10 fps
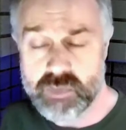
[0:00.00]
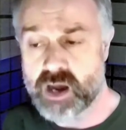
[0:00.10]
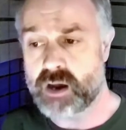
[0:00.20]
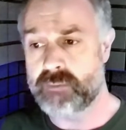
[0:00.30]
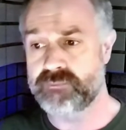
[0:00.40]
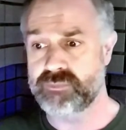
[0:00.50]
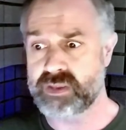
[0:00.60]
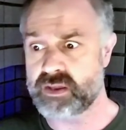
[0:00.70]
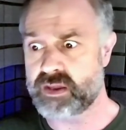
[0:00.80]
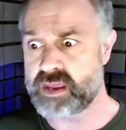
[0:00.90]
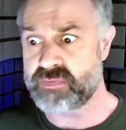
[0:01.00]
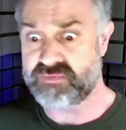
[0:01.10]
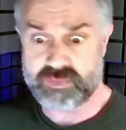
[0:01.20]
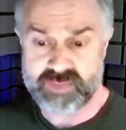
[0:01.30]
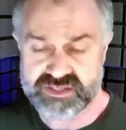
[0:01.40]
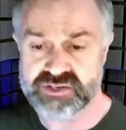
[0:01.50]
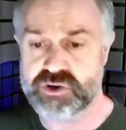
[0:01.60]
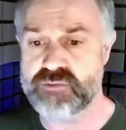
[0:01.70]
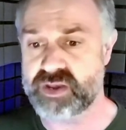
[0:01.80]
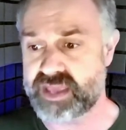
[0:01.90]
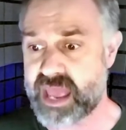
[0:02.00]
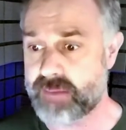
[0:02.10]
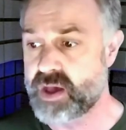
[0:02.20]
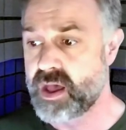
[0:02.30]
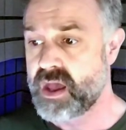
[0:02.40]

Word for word: um, in, from this internment camp,